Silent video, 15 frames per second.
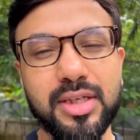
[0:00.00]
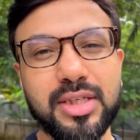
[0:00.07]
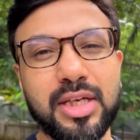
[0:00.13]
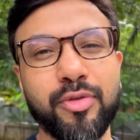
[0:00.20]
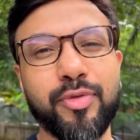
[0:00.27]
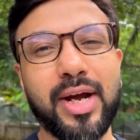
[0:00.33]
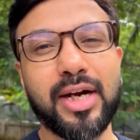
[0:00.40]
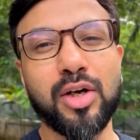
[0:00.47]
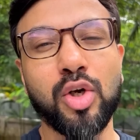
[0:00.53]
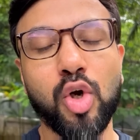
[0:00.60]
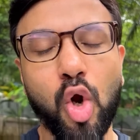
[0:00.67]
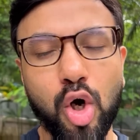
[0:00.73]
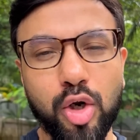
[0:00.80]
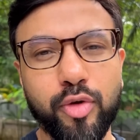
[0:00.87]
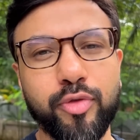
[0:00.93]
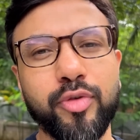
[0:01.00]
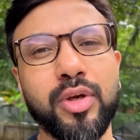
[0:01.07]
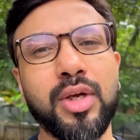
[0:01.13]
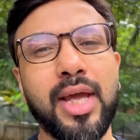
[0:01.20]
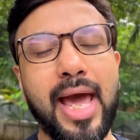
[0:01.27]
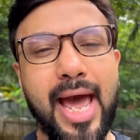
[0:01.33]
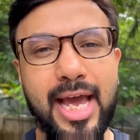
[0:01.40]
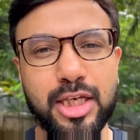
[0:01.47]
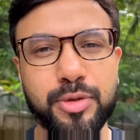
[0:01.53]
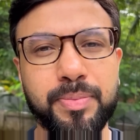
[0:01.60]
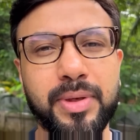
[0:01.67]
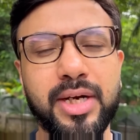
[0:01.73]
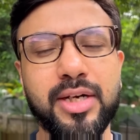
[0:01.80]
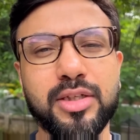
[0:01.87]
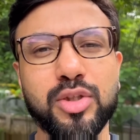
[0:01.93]
In fact, a lot of
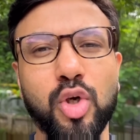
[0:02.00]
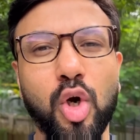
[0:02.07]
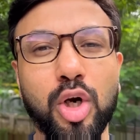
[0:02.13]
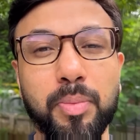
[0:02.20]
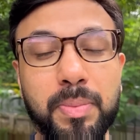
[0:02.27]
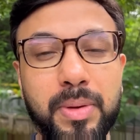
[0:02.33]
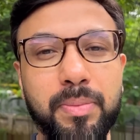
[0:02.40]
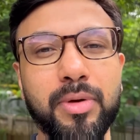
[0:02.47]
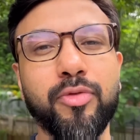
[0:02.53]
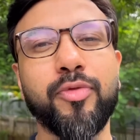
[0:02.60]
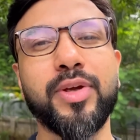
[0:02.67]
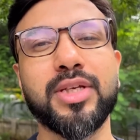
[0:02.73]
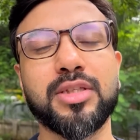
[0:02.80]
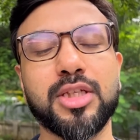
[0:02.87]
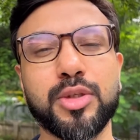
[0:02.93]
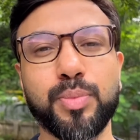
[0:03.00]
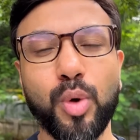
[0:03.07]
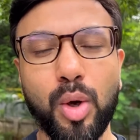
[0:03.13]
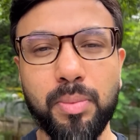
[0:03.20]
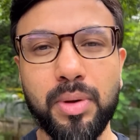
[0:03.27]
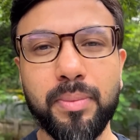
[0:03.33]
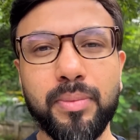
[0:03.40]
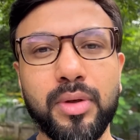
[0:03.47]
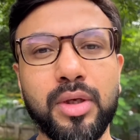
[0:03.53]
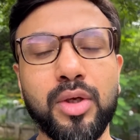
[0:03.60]
aspirants, a lot of people face this problem